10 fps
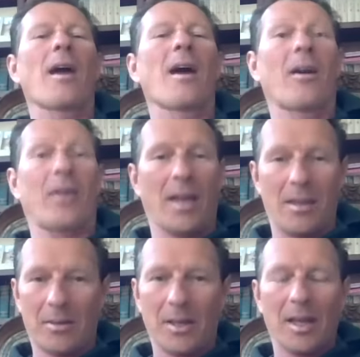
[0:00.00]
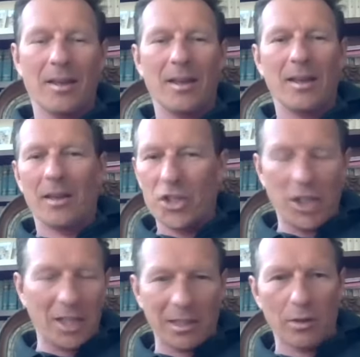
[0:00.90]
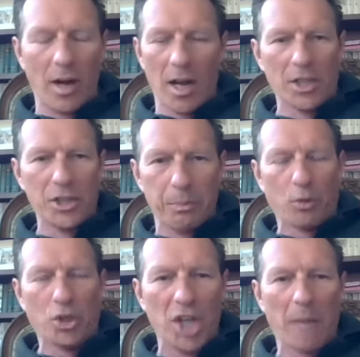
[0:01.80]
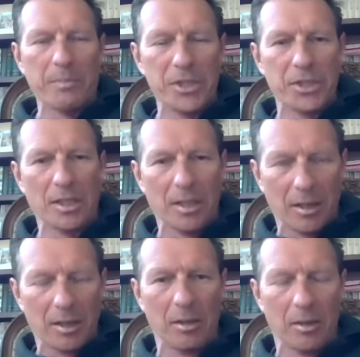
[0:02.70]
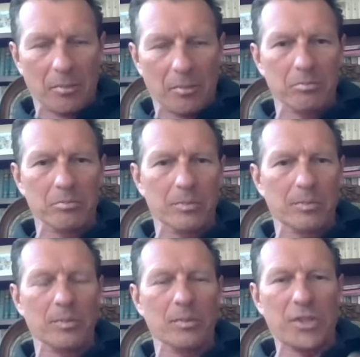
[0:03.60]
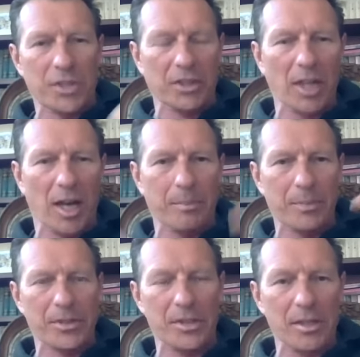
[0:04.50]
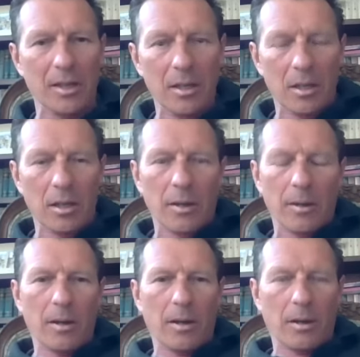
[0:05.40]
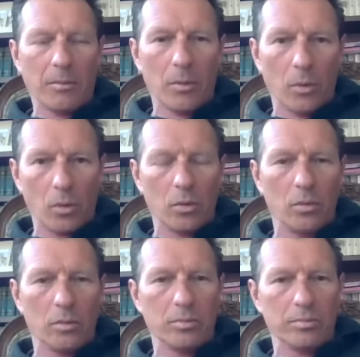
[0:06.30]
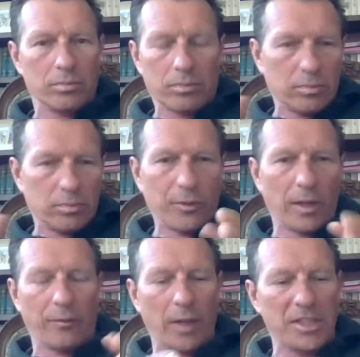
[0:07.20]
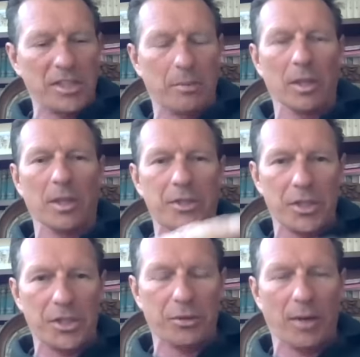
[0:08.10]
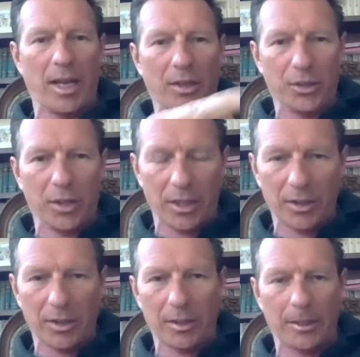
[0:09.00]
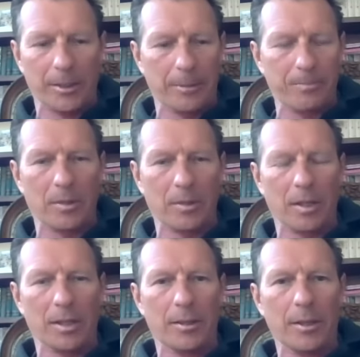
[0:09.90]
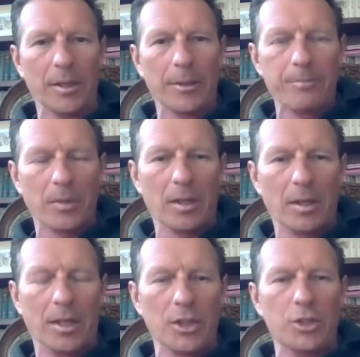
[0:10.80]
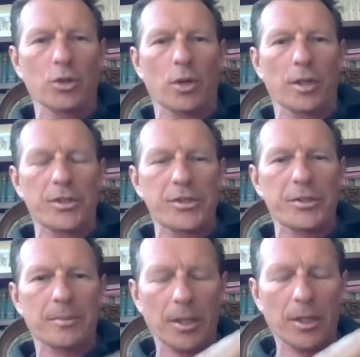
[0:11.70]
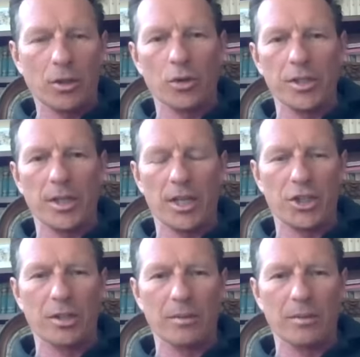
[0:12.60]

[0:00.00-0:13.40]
okay shuttle runs push-ups uh, sit-ups um, fl- flexibility, strength, and um, uh, uh endurance and coordination.